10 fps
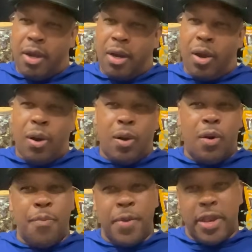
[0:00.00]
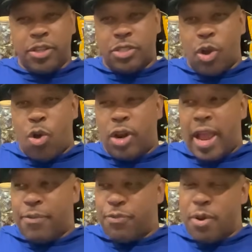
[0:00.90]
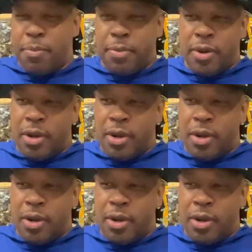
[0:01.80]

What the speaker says: Oh man, it started like from